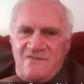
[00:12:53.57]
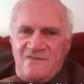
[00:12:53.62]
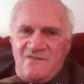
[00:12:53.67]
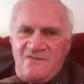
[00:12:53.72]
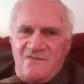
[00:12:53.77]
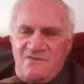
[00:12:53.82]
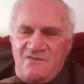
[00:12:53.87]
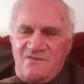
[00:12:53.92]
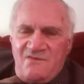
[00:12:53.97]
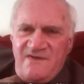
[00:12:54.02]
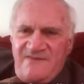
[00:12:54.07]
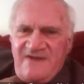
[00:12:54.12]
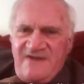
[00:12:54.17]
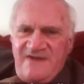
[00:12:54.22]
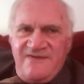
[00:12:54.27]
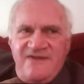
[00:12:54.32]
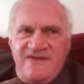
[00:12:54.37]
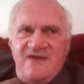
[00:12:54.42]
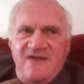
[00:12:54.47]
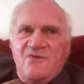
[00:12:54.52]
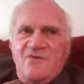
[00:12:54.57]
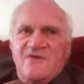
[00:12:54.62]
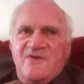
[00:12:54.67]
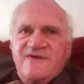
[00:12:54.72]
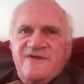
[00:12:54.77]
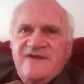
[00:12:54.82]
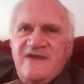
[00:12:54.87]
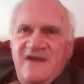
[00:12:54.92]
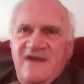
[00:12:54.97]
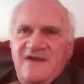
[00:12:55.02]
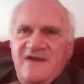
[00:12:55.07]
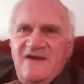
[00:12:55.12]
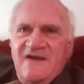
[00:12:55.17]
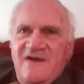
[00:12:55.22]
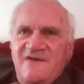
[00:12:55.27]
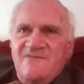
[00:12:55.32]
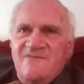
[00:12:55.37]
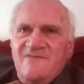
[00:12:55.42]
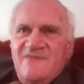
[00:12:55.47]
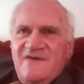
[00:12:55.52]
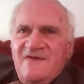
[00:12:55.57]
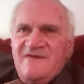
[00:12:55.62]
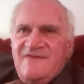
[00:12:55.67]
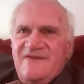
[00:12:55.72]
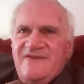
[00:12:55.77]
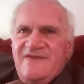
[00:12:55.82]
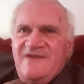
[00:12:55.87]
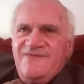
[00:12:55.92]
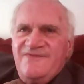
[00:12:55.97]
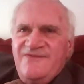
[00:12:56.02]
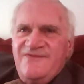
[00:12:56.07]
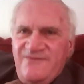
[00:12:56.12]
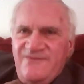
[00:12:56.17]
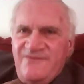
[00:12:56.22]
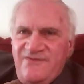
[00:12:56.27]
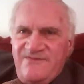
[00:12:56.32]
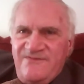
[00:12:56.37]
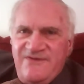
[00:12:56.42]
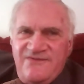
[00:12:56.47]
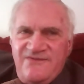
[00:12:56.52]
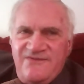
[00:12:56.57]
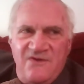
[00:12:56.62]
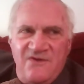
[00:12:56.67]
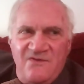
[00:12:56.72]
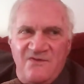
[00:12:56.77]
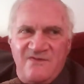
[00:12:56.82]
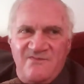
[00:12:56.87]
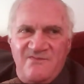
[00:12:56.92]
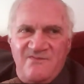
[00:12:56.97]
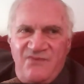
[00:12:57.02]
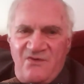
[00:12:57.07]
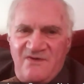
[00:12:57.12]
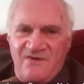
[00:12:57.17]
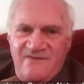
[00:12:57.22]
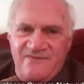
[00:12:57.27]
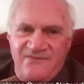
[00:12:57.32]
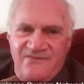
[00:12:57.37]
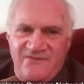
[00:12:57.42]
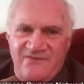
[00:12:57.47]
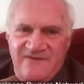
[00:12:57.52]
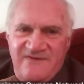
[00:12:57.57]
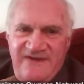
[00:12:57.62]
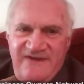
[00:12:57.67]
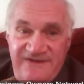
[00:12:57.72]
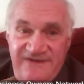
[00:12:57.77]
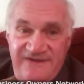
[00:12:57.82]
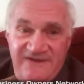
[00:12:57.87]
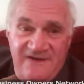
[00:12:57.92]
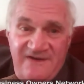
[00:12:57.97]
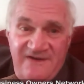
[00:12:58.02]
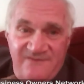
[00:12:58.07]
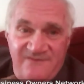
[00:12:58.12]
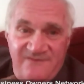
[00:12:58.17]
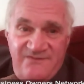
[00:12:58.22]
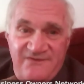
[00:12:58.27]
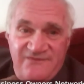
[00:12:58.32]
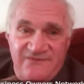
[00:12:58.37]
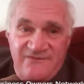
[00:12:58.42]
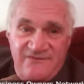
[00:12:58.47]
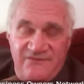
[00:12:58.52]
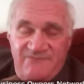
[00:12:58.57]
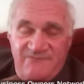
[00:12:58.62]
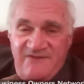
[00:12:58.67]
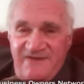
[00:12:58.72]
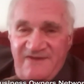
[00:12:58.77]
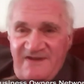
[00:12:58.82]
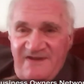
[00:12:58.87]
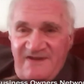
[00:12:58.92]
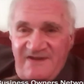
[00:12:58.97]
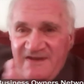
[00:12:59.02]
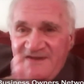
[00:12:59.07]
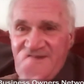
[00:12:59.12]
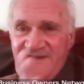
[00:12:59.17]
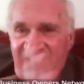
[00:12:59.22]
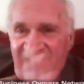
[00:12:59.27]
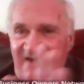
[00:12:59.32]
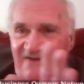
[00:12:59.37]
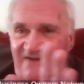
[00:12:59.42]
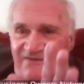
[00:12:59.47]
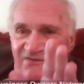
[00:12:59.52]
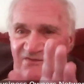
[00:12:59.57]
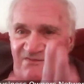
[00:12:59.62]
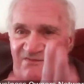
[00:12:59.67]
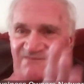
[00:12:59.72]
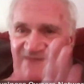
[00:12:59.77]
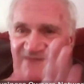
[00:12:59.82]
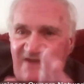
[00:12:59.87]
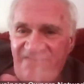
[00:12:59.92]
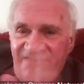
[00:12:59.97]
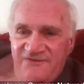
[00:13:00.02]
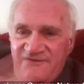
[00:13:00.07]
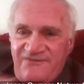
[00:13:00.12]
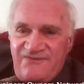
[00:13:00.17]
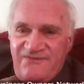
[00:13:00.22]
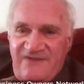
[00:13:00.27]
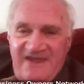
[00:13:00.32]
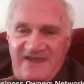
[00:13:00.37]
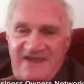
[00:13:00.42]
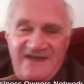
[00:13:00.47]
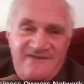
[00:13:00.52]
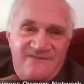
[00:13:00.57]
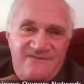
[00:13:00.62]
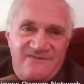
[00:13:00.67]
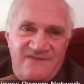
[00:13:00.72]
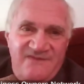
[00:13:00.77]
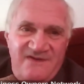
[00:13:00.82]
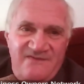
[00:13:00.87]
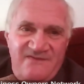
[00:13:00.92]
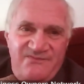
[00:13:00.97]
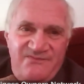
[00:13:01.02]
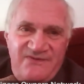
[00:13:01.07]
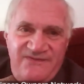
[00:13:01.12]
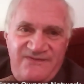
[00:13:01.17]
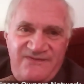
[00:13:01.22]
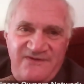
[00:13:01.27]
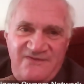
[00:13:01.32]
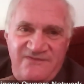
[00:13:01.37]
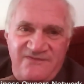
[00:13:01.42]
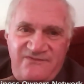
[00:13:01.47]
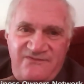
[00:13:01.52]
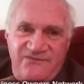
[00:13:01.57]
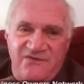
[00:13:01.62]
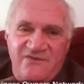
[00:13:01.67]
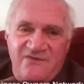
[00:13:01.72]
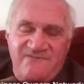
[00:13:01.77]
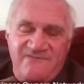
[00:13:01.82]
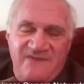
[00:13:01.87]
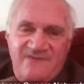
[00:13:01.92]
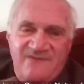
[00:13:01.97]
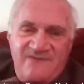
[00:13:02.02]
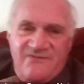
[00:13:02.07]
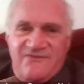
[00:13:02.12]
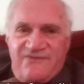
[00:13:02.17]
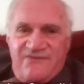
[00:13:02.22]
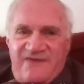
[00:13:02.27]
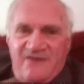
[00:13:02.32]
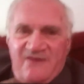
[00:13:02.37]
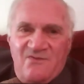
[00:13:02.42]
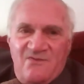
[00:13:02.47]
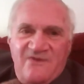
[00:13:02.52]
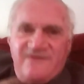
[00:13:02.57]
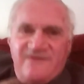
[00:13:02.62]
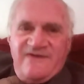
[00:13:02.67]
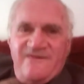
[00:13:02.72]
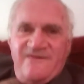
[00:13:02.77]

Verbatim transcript: What, what about networking? Um, that seems to be so important for any kind of business, but how do you manage that, uh, particularly for your members' networking?